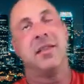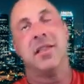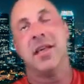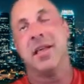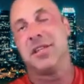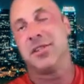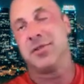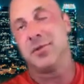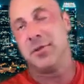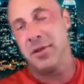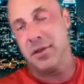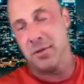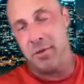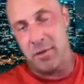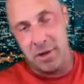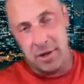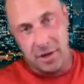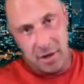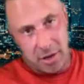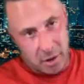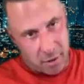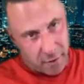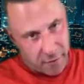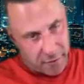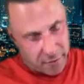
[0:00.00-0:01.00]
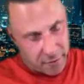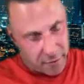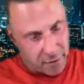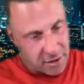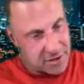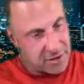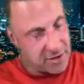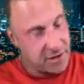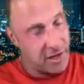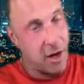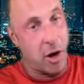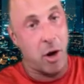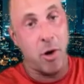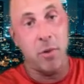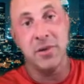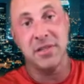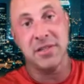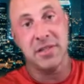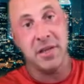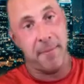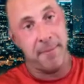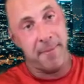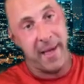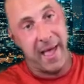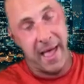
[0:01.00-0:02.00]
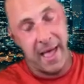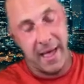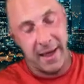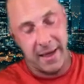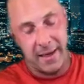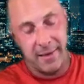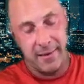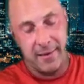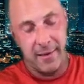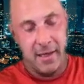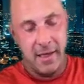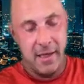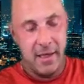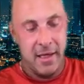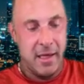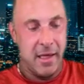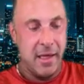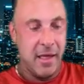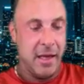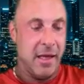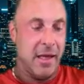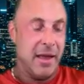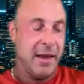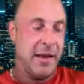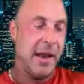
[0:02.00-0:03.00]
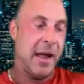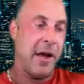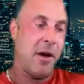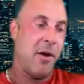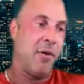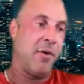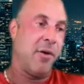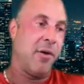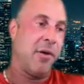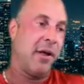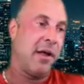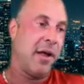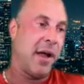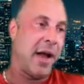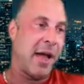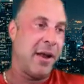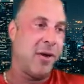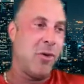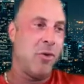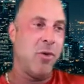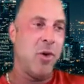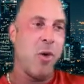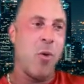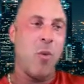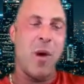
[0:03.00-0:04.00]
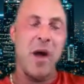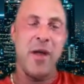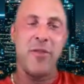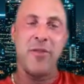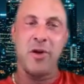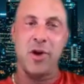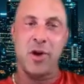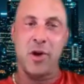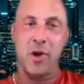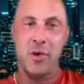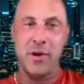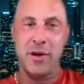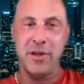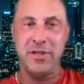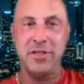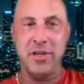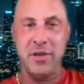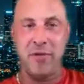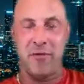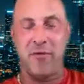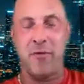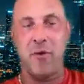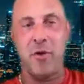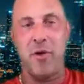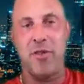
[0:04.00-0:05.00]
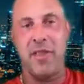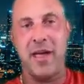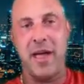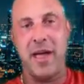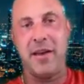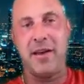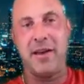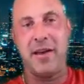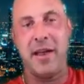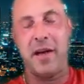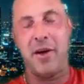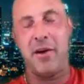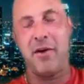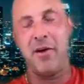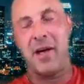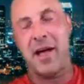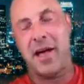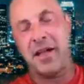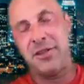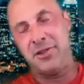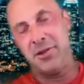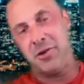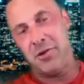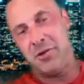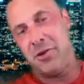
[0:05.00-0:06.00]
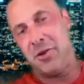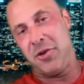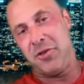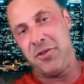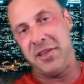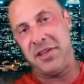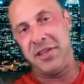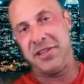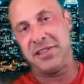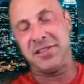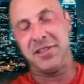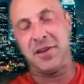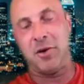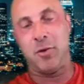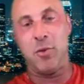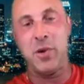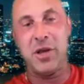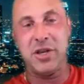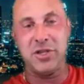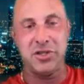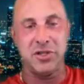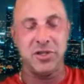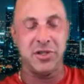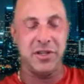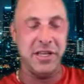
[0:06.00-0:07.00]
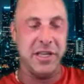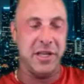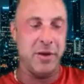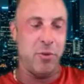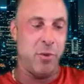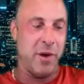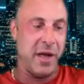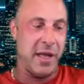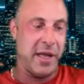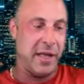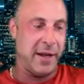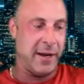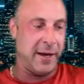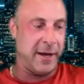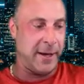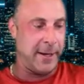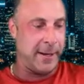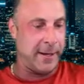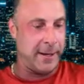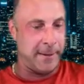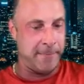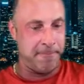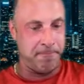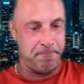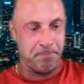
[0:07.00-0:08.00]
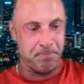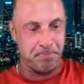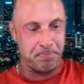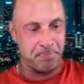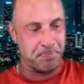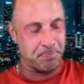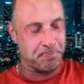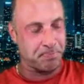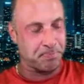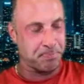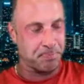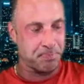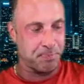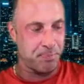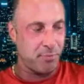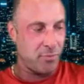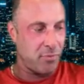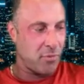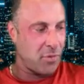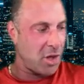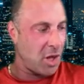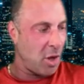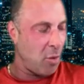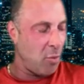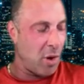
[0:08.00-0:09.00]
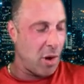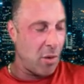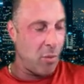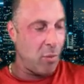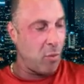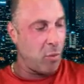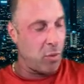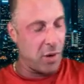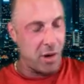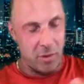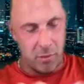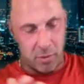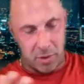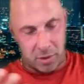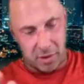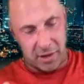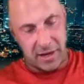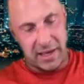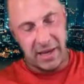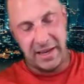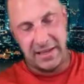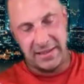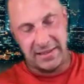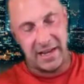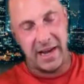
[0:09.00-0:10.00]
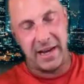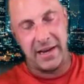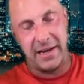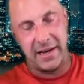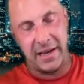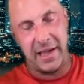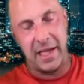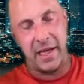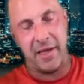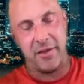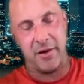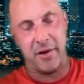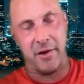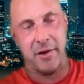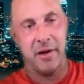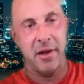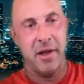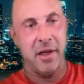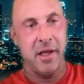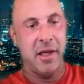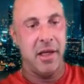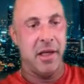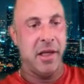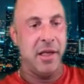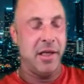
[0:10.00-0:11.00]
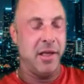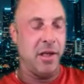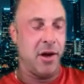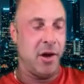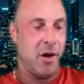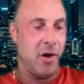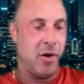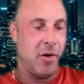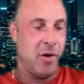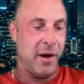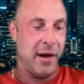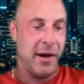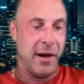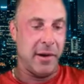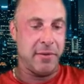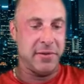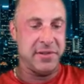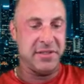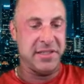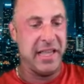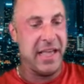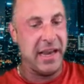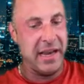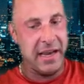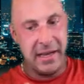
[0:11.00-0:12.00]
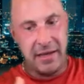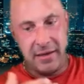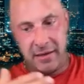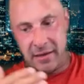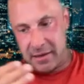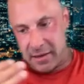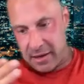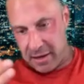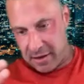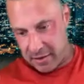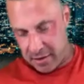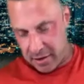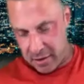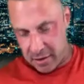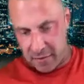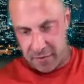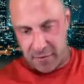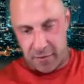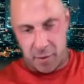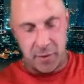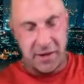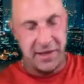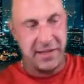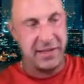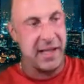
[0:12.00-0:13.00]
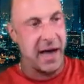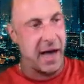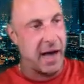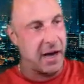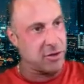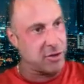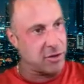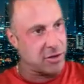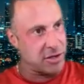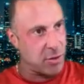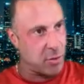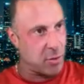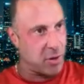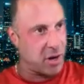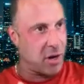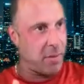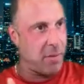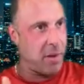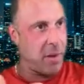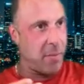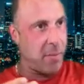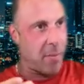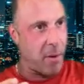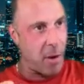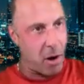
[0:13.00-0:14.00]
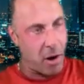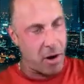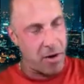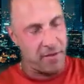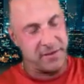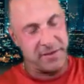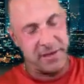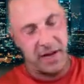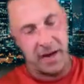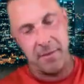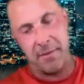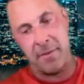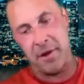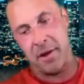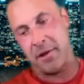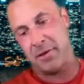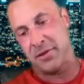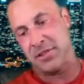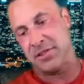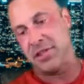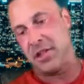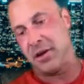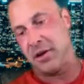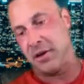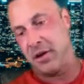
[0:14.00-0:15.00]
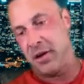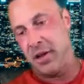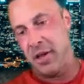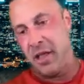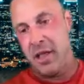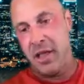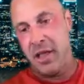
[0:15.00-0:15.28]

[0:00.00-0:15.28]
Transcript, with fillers: that's where they wanted to go first, and they always come back. Now, I don't know why they're cringing for that. Now, I do know this. Originally, when um, when when we were getting Titan together, you know, and I was getting and interviewing doctors that were going to be a part of Titan Medical Center,